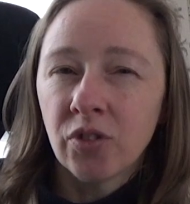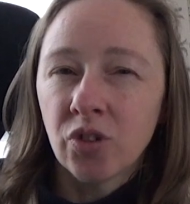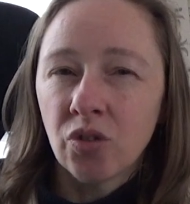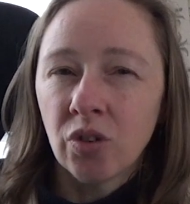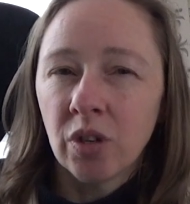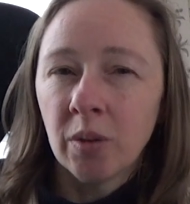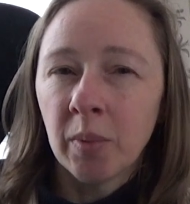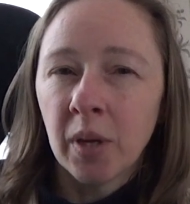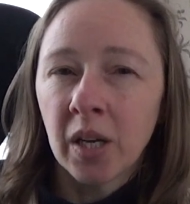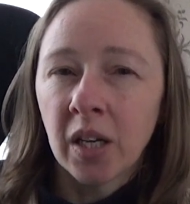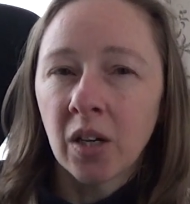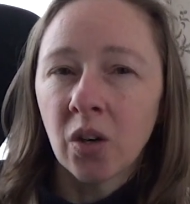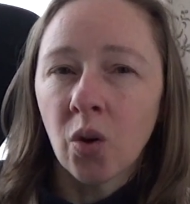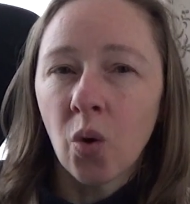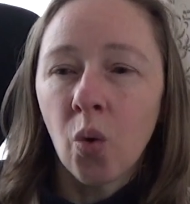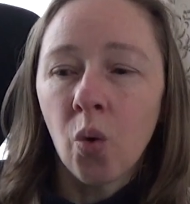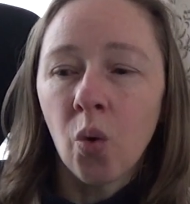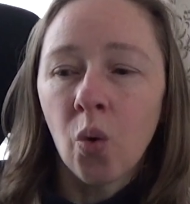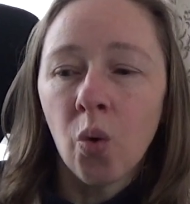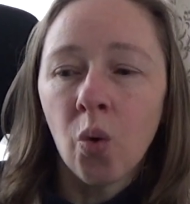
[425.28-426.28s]
streaming,
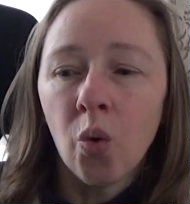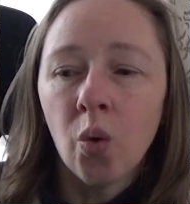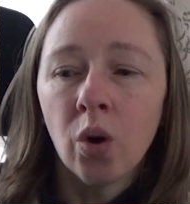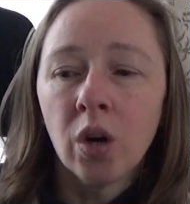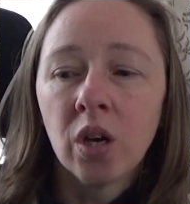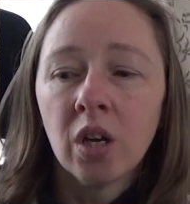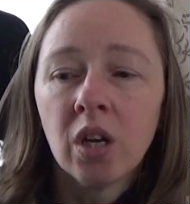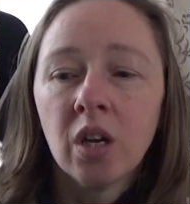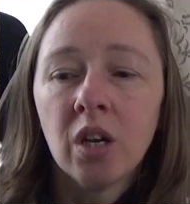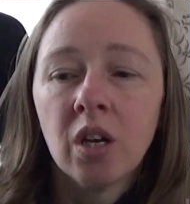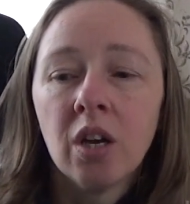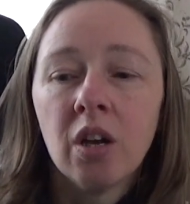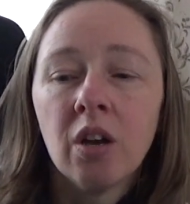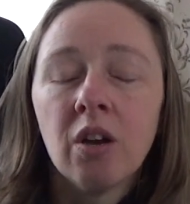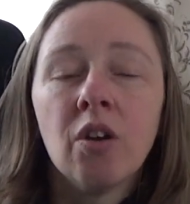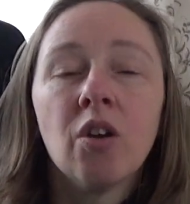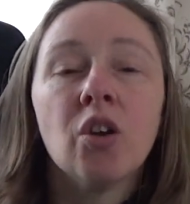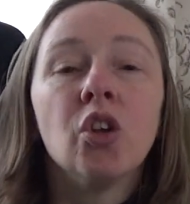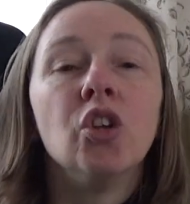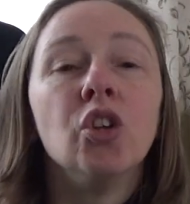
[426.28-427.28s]
or
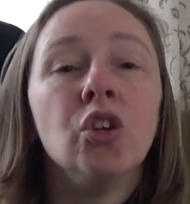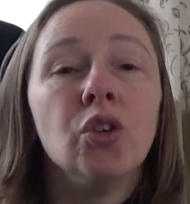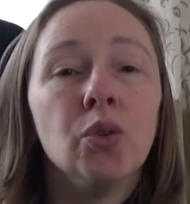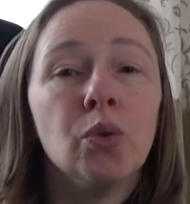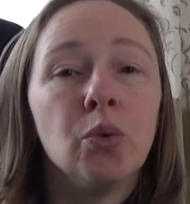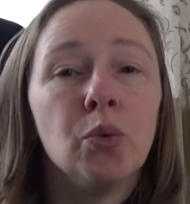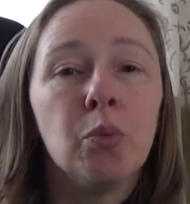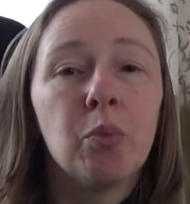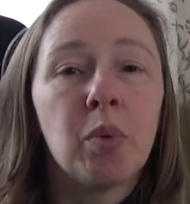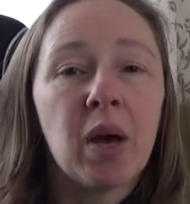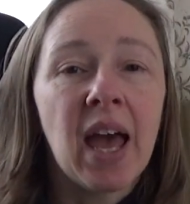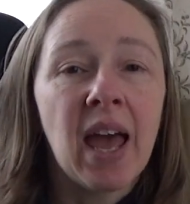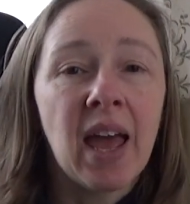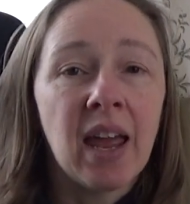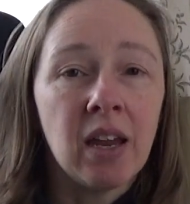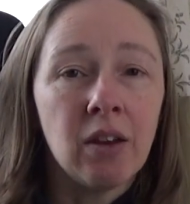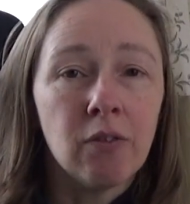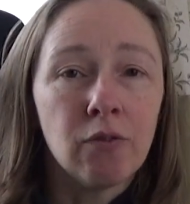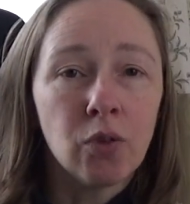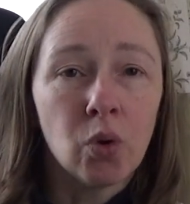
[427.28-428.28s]
you
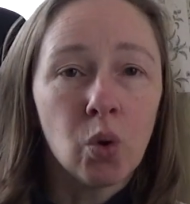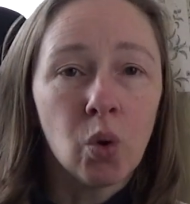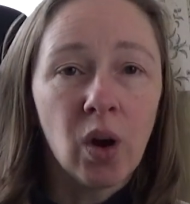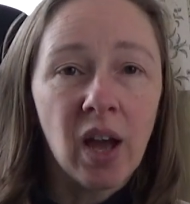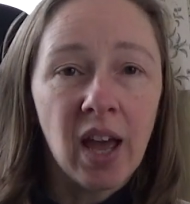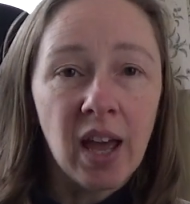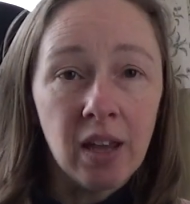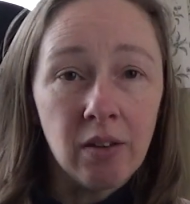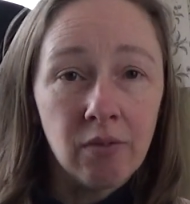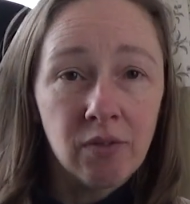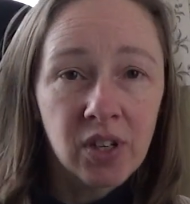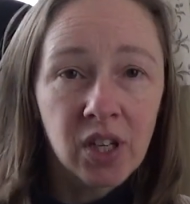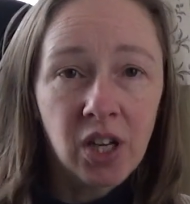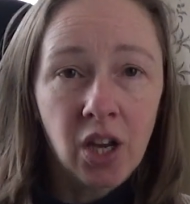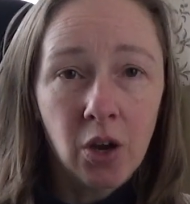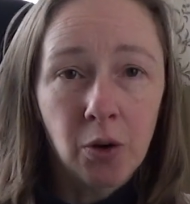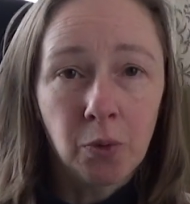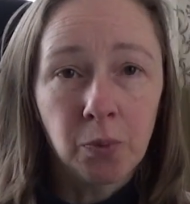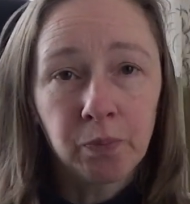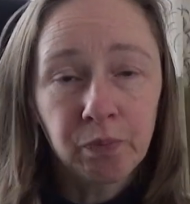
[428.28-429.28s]
pay for a
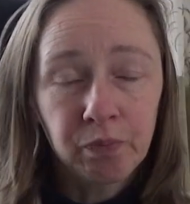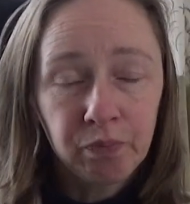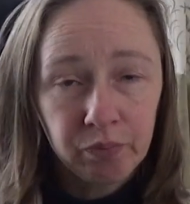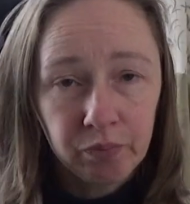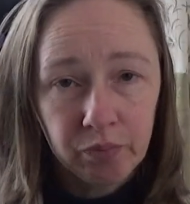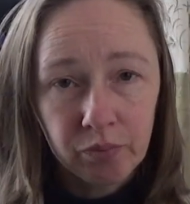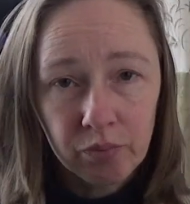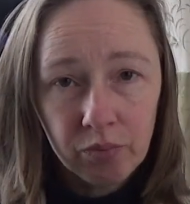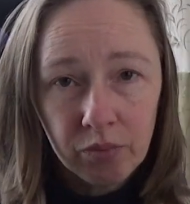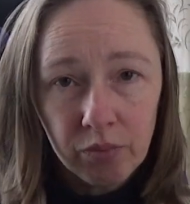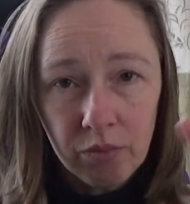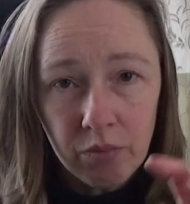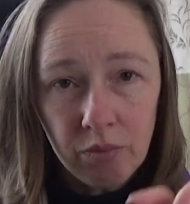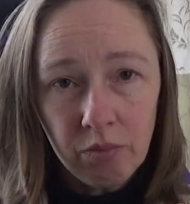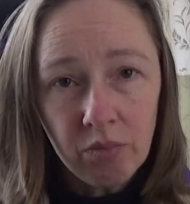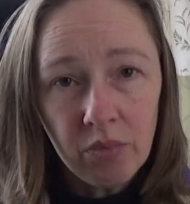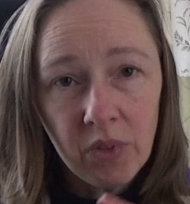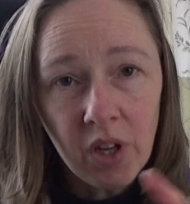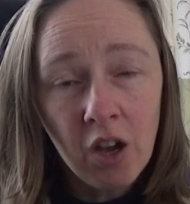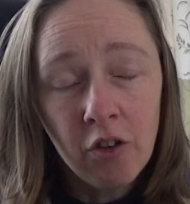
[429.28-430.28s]
video
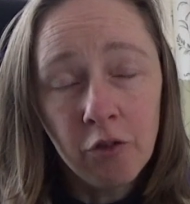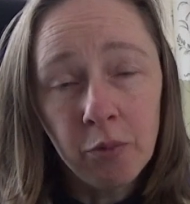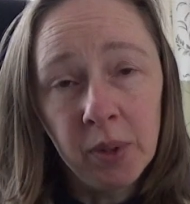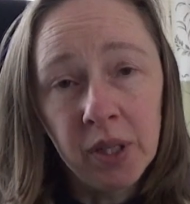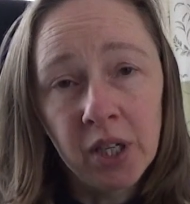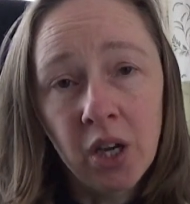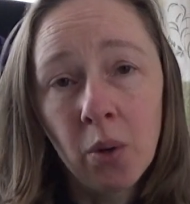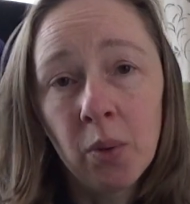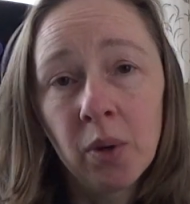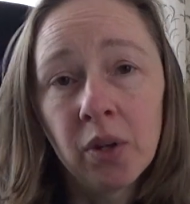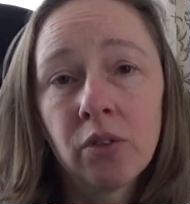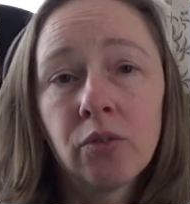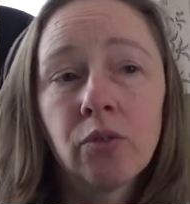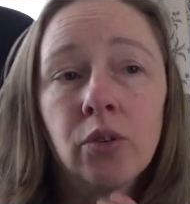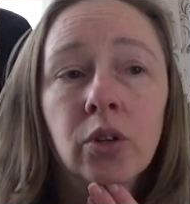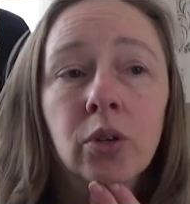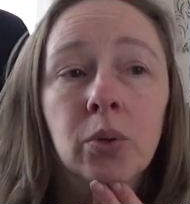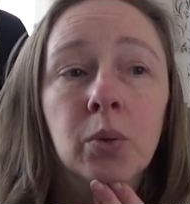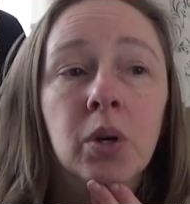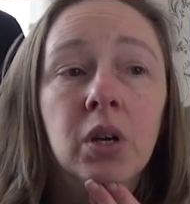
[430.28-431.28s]
of me going
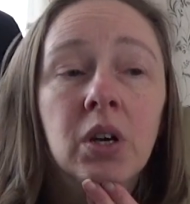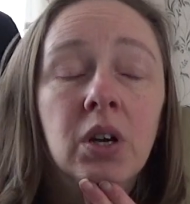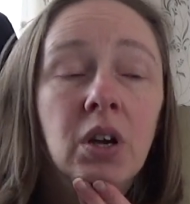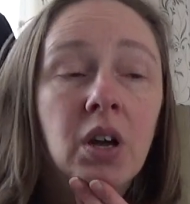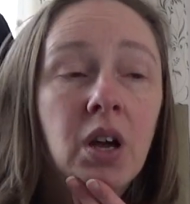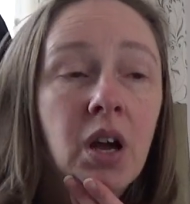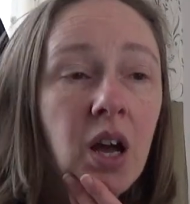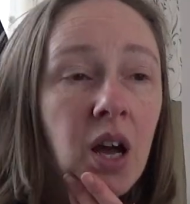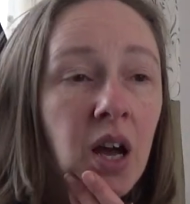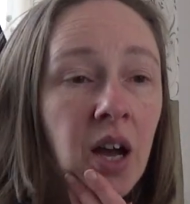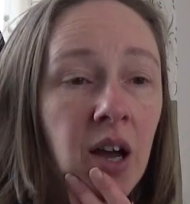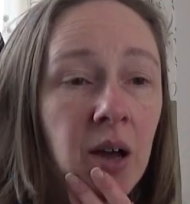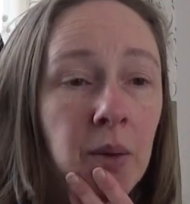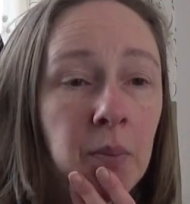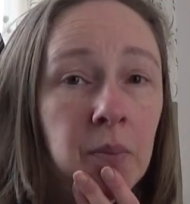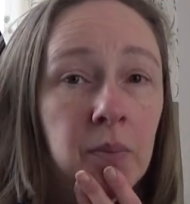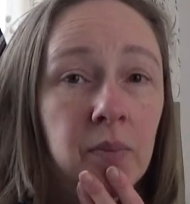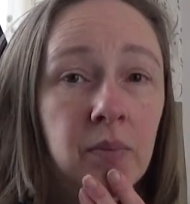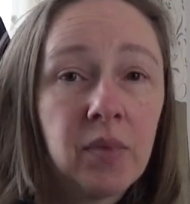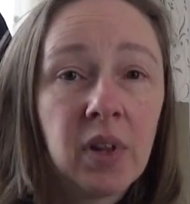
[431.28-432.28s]
through
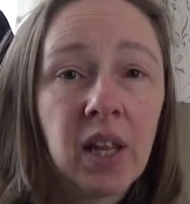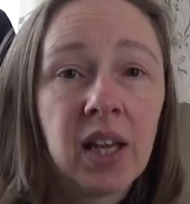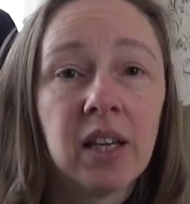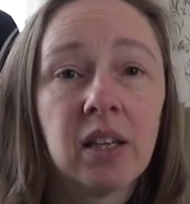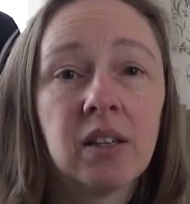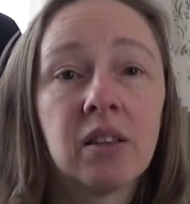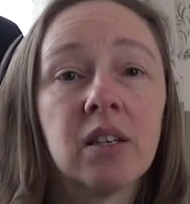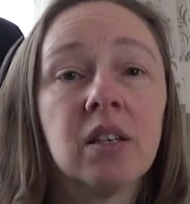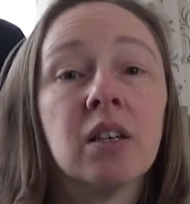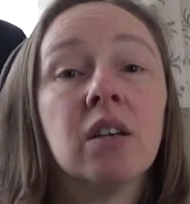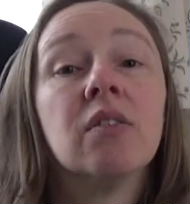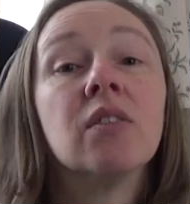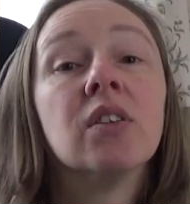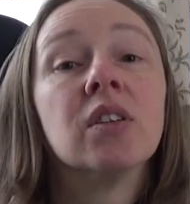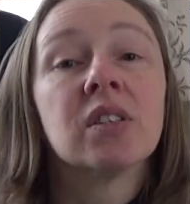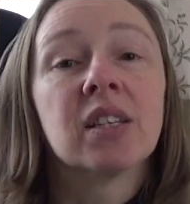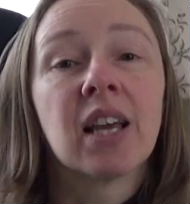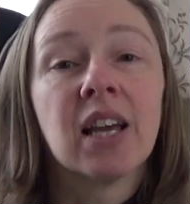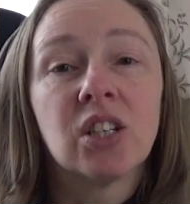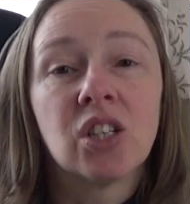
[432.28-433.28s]
like the
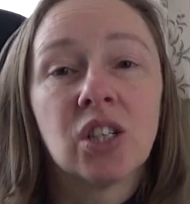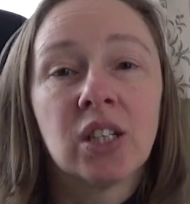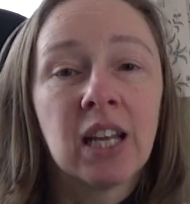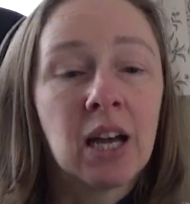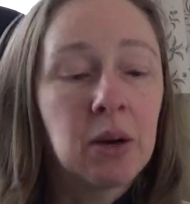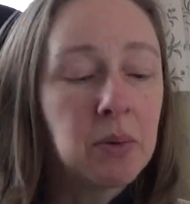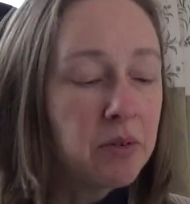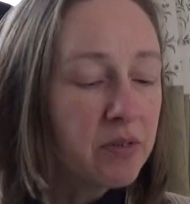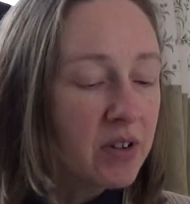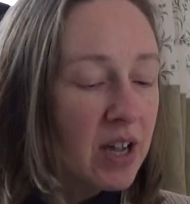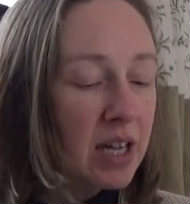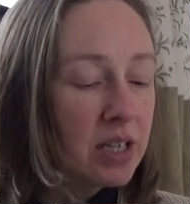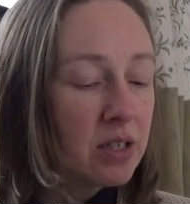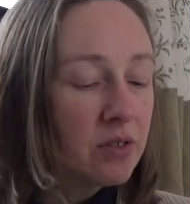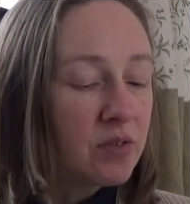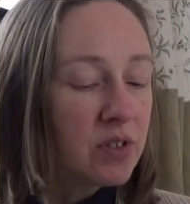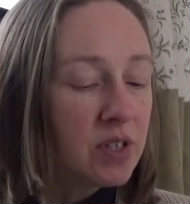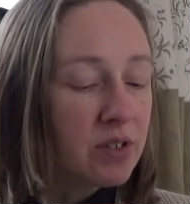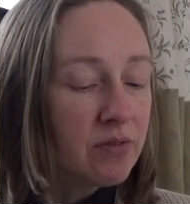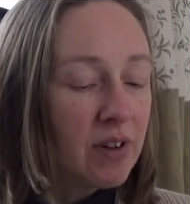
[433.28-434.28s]
sketching. Now I've kind
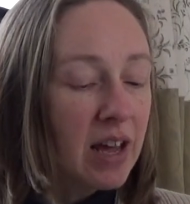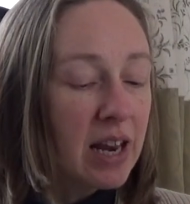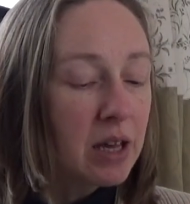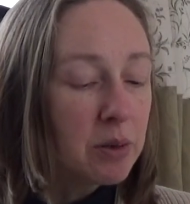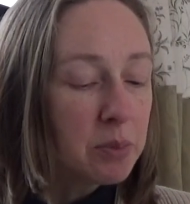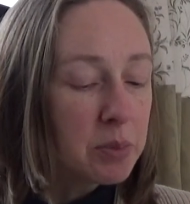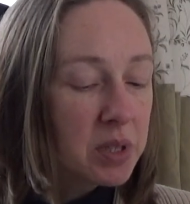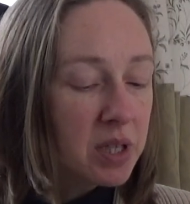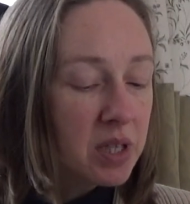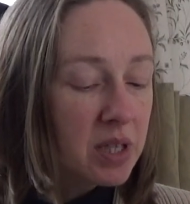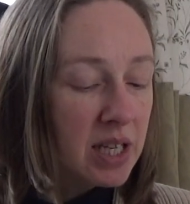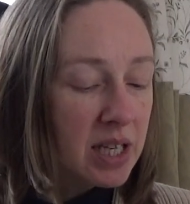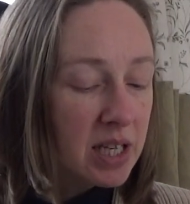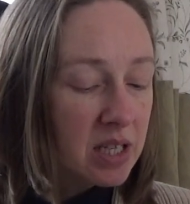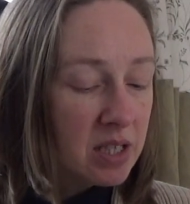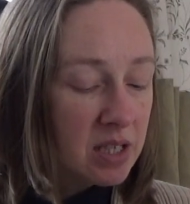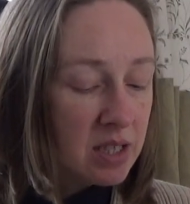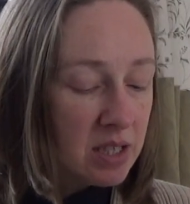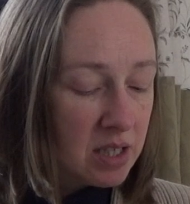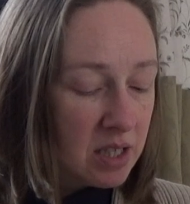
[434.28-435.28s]
of developed
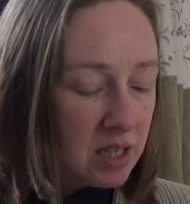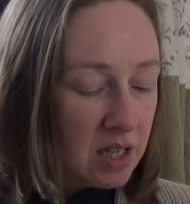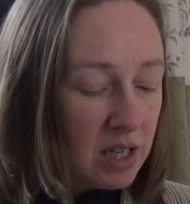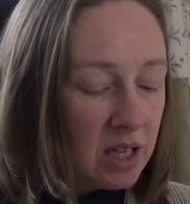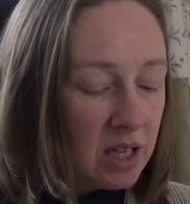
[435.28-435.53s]
this